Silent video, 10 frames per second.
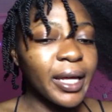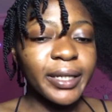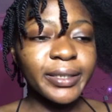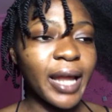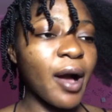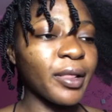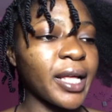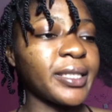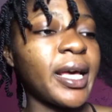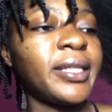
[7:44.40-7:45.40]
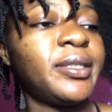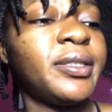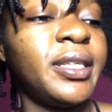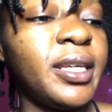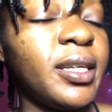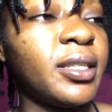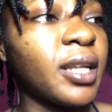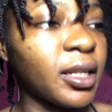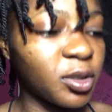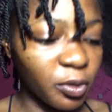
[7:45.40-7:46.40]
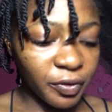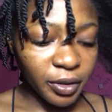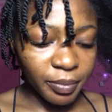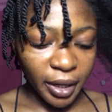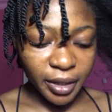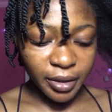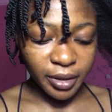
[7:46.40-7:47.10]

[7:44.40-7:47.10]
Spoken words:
now let's get to the not so fun part.